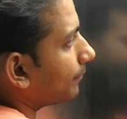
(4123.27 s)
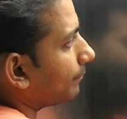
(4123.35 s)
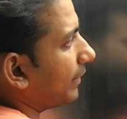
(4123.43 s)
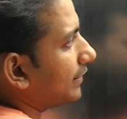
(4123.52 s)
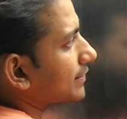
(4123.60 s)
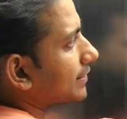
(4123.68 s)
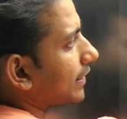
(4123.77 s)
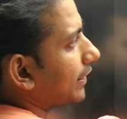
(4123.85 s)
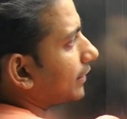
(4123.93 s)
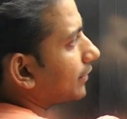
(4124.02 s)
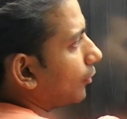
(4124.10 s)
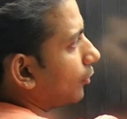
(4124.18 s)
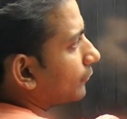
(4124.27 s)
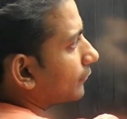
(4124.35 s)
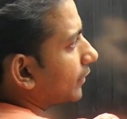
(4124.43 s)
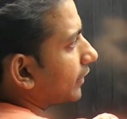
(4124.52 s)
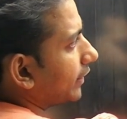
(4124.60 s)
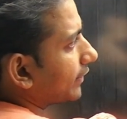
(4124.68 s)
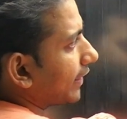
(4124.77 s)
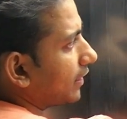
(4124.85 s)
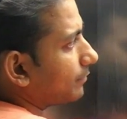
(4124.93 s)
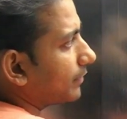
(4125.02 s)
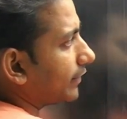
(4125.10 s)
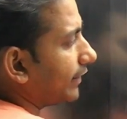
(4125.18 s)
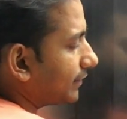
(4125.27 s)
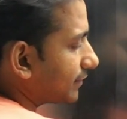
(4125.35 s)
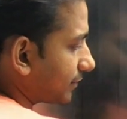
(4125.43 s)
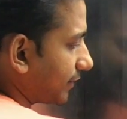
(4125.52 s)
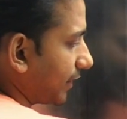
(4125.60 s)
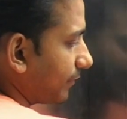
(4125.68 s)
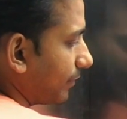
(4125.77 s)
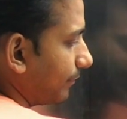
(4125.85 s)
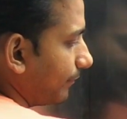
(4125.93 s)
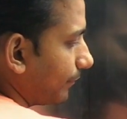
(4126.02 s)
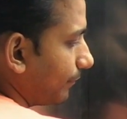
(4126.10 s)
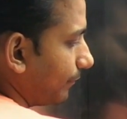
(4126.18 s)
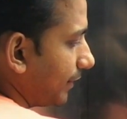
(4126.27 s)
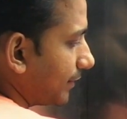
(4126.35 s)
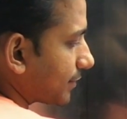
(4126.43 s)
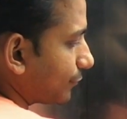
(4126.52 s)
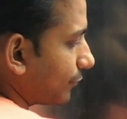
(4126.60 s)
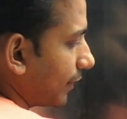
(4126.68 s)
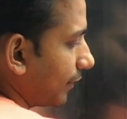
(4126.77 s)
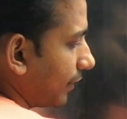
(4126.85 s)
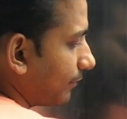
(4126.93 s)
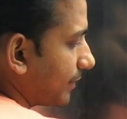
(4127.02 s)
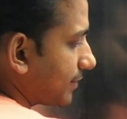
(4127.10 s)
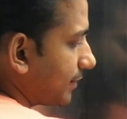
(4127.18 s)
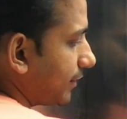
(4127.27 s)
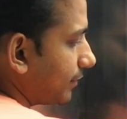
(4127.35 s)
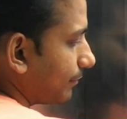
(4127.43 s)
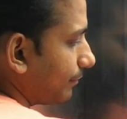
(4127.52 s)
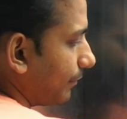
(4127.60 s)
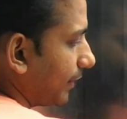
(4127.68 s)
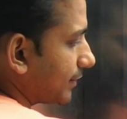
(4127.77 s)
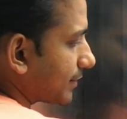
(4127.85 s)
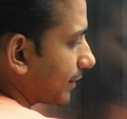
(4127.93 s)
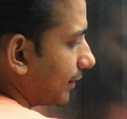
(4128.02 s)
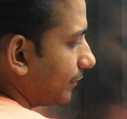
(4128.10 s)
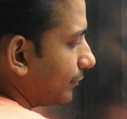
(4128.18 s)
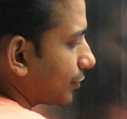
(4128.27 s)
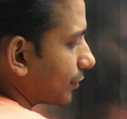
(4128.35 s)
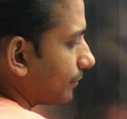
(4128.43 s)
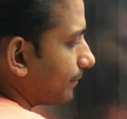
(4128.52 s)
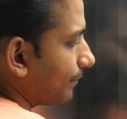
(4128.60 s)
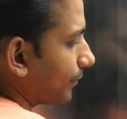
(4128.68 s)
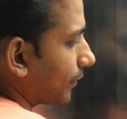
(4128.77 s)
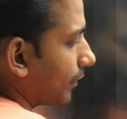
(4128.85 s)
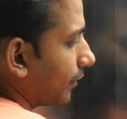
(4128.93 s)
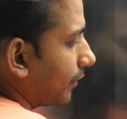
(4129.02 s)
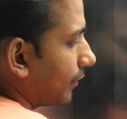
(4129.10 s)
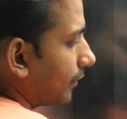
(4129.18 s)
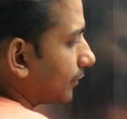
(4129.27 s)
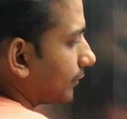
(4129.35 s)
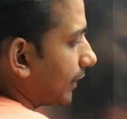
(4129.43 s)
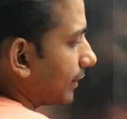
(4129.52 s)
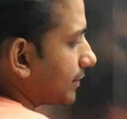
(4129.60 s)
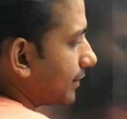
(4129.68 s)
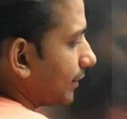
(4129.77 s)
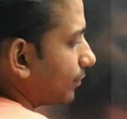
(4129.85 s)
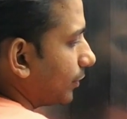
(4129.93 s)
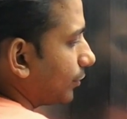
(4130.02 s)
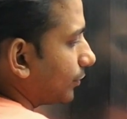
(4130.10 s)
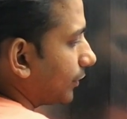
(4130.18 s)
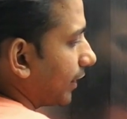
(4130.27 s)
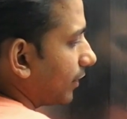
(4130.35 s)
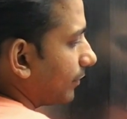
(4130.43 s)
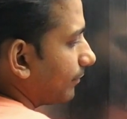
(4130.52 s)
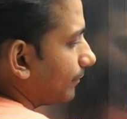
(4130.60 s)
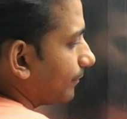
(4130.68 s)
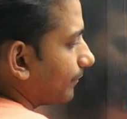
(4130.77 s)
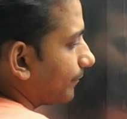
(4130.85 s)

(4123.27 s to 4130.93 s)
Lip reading: main scale of a vernier caliper reads 10 mm means 1 MSD main scale division, that is equal to 10 mm